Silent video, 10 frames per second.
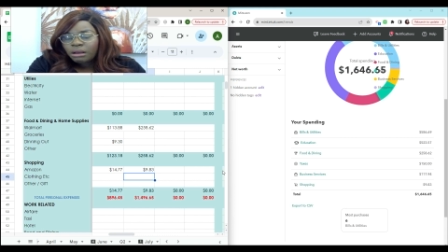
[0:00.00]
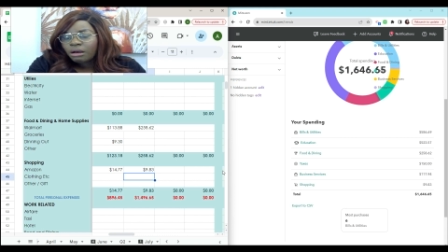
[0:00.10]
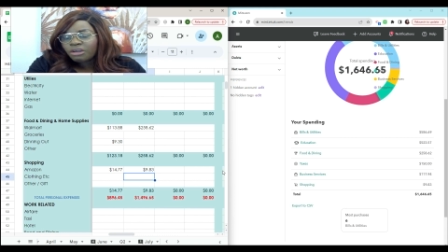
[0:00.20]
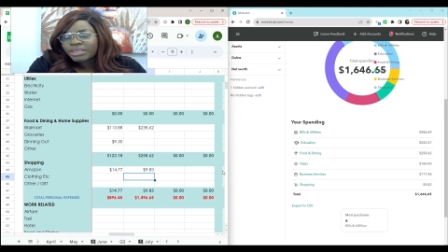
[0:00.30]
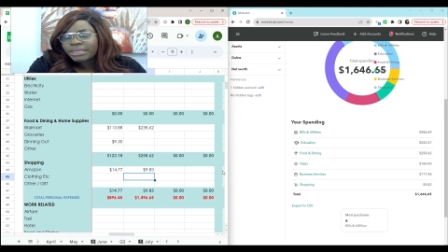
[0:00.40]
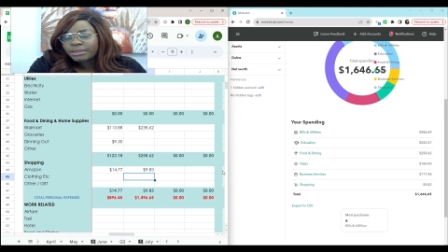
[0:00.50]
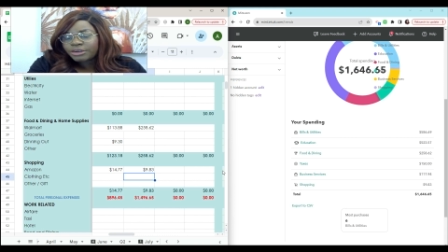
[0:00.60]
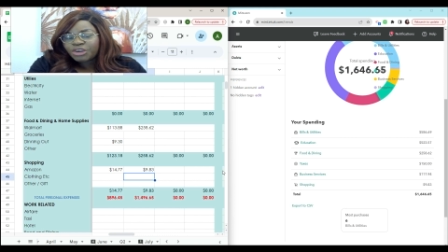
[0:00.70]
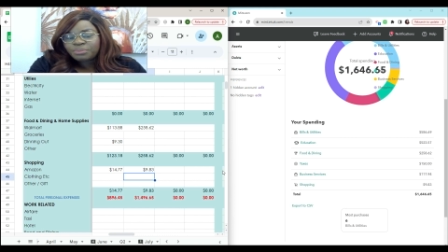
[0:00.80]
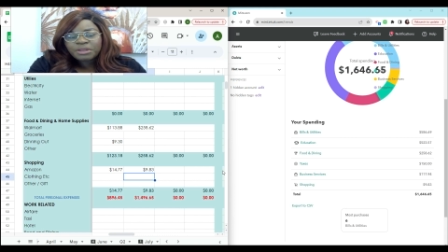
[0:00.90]
on
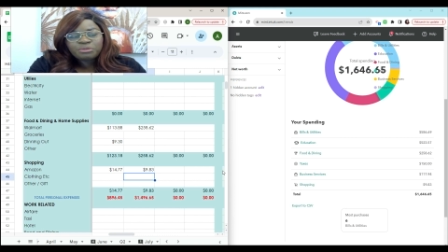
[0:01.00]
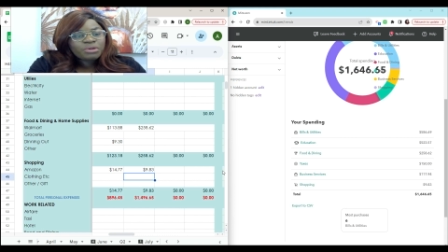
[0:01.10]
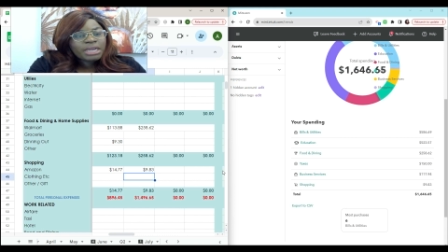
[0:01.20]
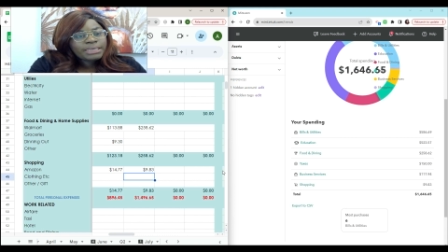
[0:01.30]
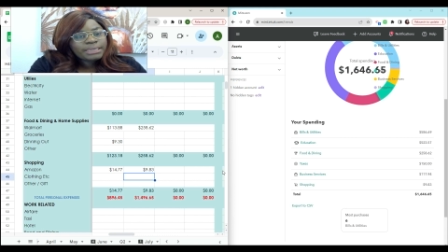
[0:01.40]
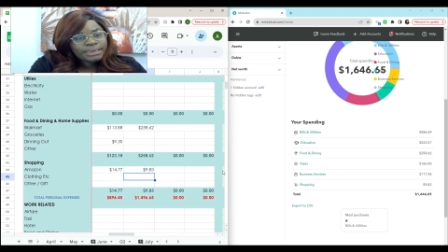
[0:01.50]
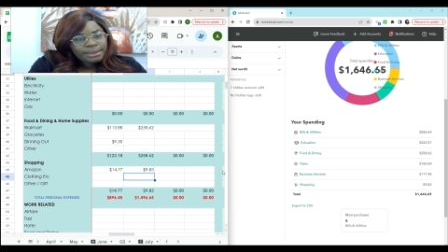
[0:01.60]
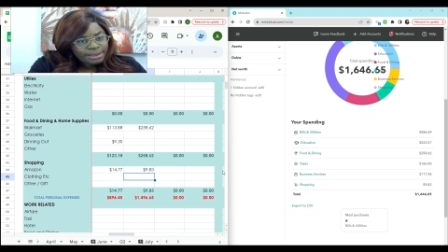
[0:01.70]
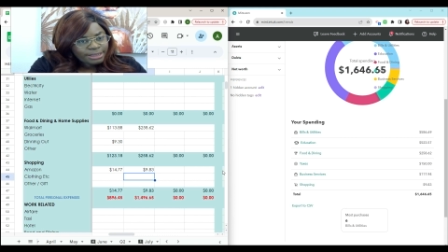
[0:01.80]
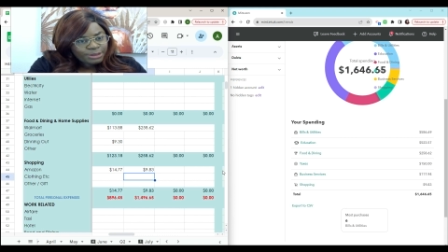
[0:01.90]
here, but right
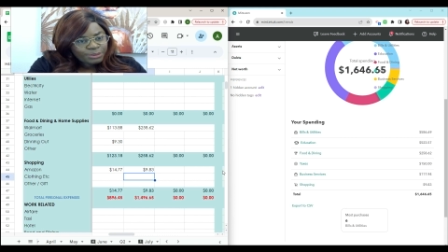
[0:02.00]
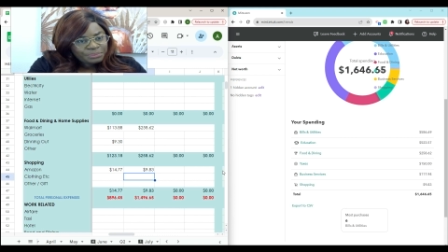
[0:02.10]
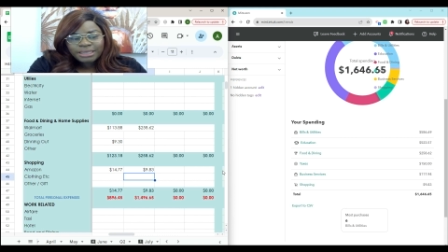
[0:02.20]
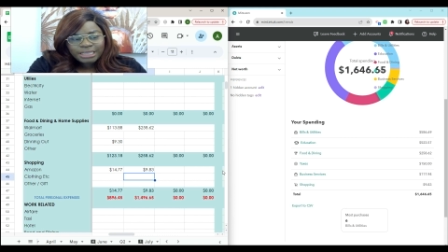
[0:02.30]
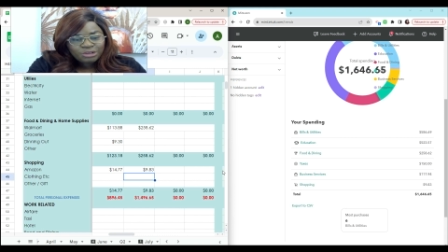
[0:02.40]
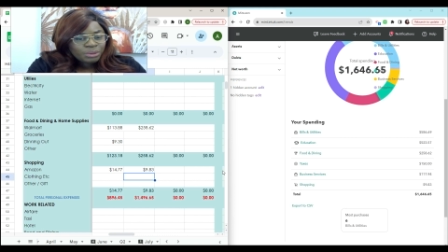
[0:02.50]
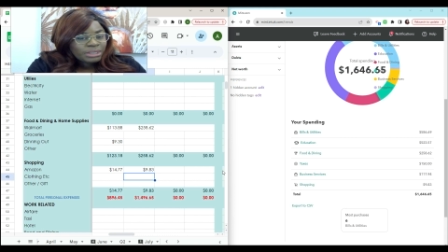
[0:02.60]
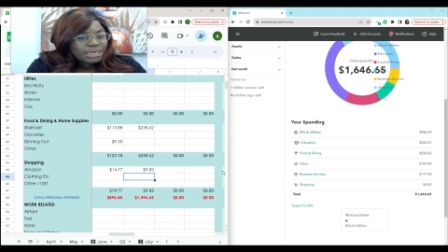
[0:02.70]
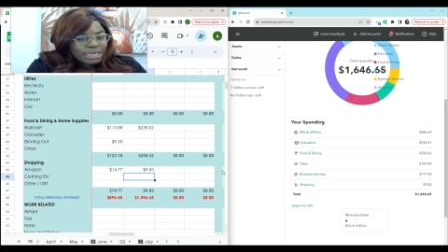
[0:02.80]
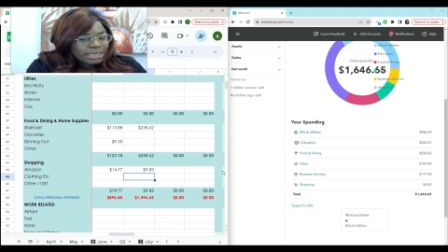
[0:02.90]
now it's
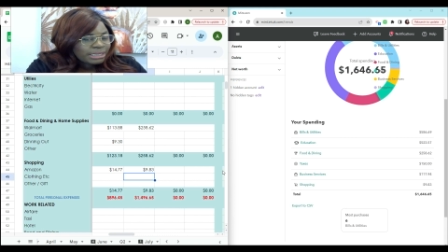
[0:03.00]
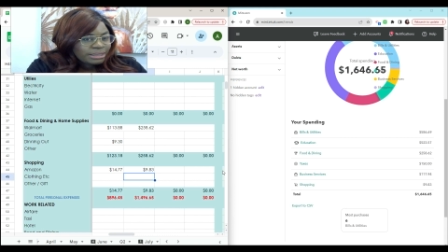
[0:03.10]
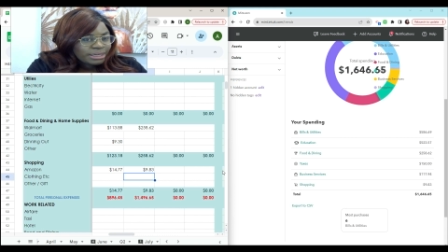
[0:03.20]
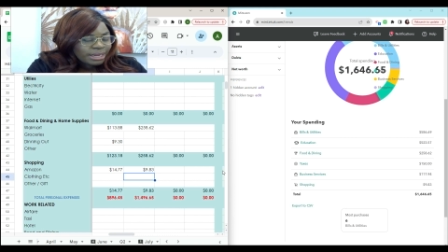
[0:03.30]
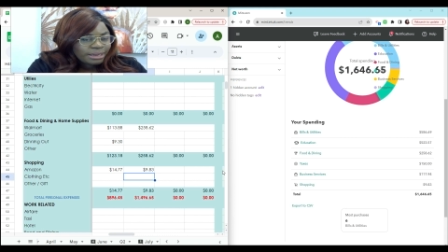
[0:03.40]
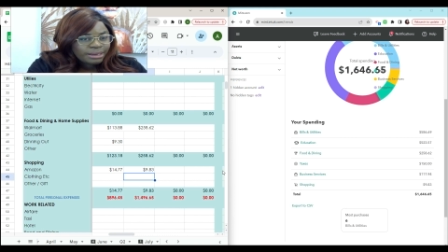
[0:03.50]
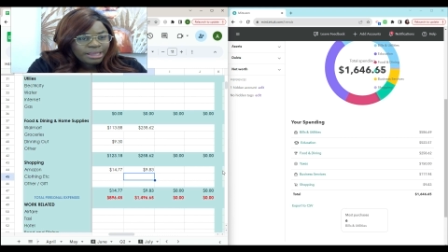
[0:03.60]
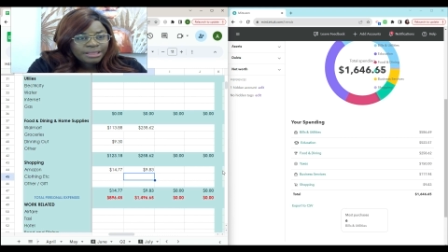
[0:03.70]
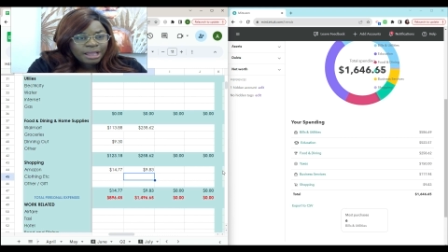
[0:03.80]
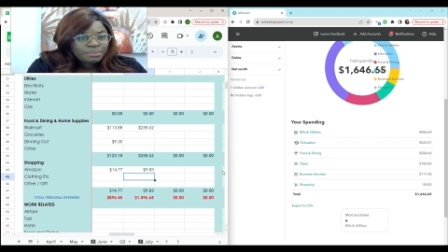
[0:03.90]
only $9.99,
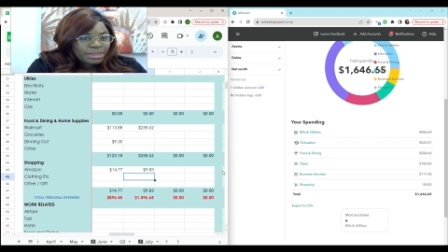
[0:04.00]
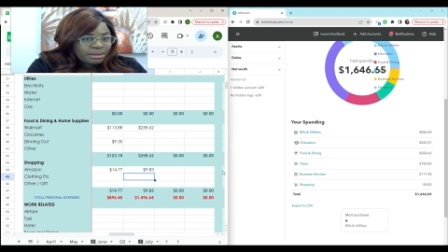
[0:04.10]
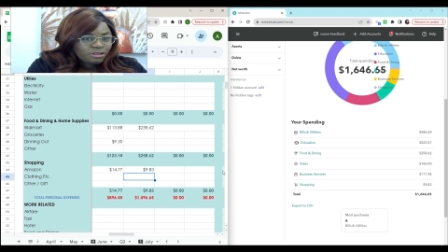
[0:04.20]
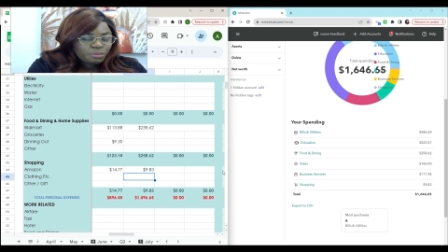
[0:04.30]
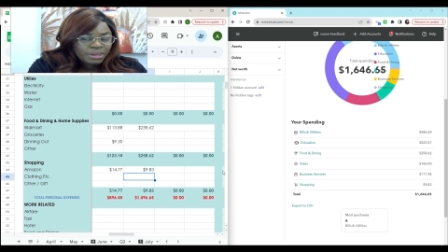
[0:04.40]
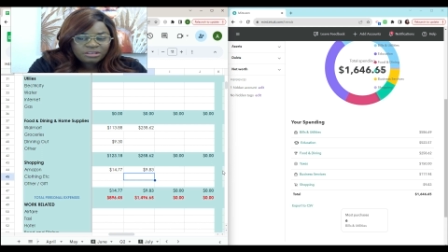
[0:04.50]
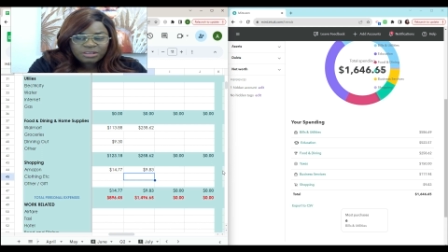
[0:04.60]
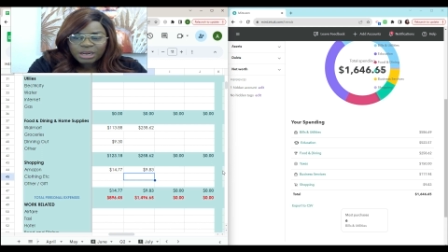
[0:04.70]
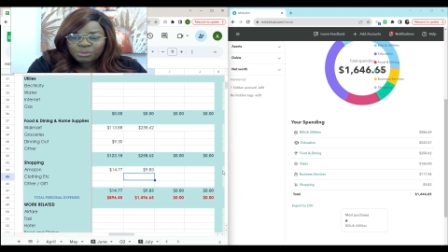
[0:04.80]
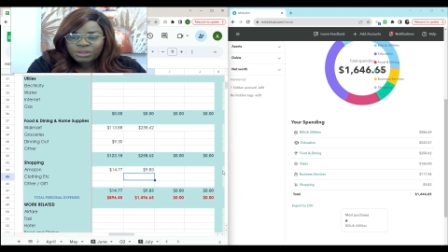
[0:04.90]
and that big expense
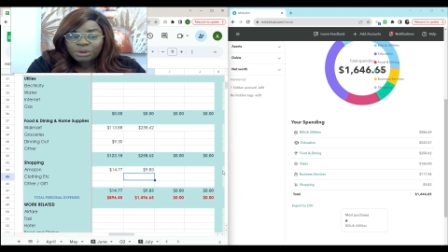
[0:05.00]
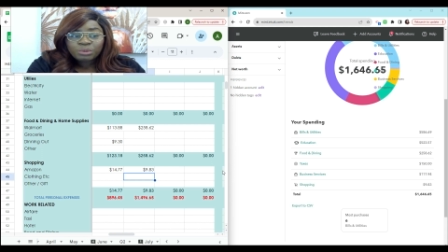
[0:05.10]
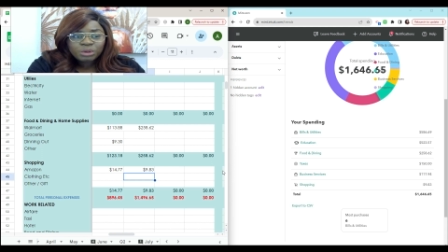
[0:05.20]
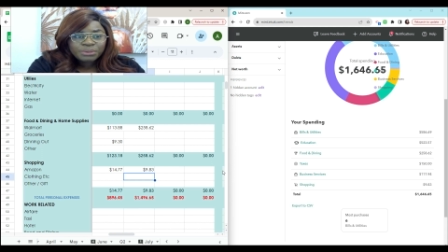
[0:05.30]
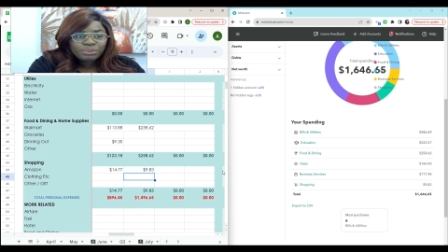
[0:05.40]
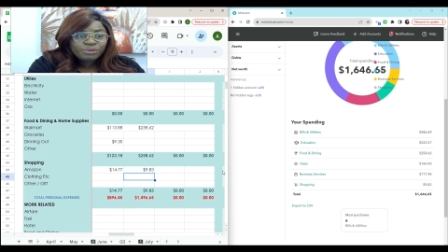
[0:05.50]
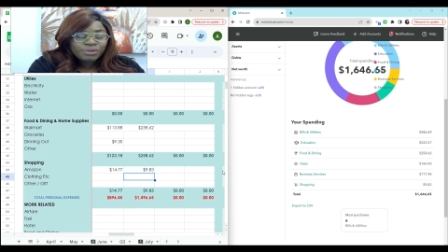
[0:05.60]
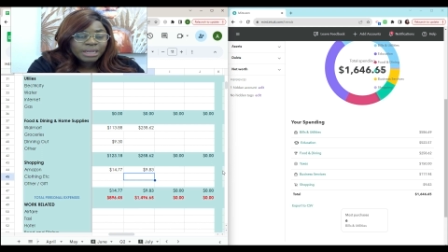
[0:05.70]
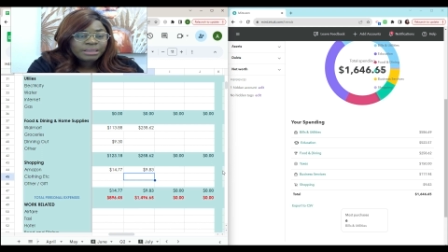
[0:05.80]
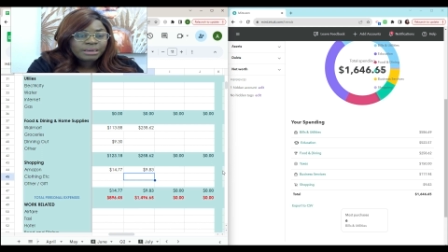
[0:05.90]
that will be
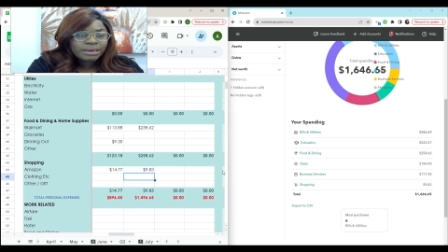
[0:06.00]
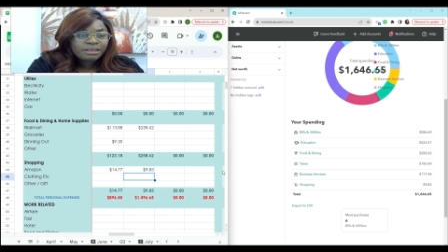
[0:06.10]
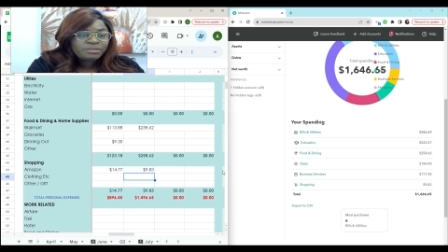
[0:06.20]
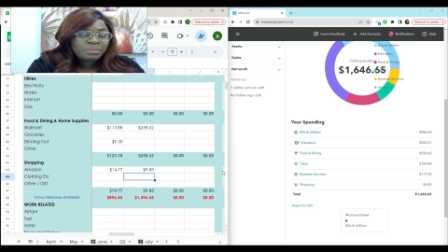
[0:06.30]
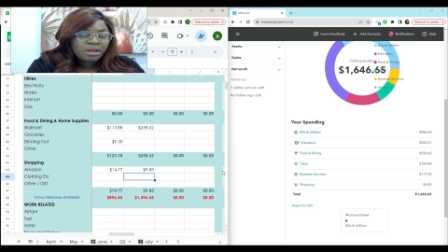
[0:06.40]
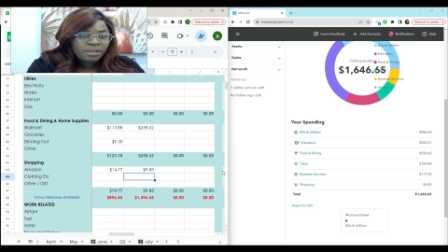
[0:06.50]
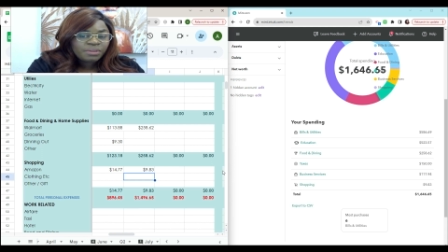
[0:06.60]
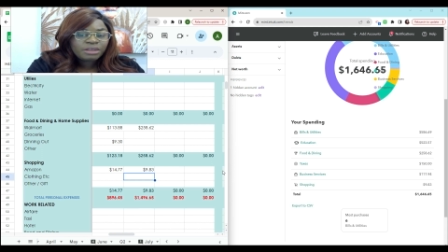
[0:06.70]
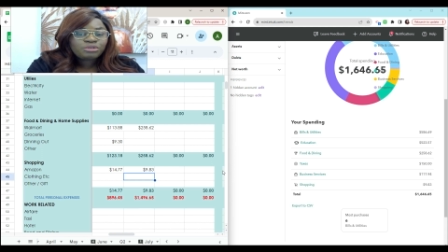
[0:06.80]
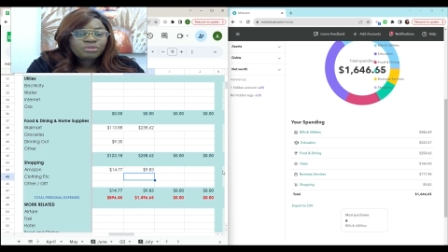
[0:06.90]
reflected next
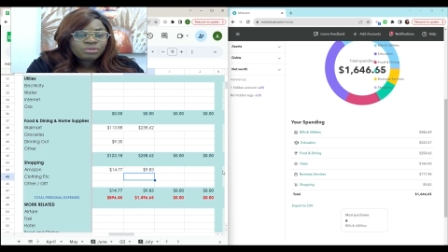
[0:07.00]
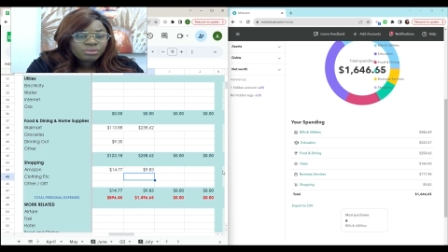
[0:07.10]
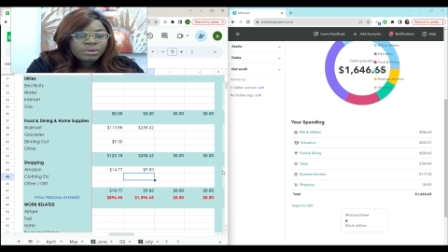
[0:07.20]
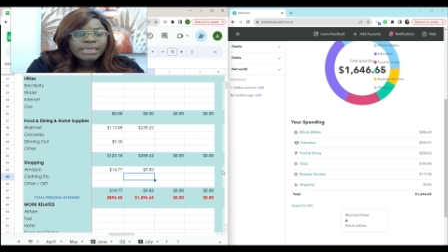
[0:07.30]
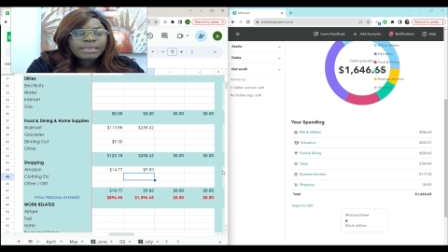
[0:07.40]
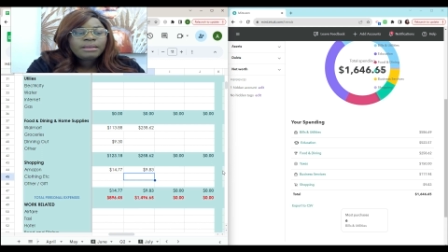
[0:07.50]
month is truly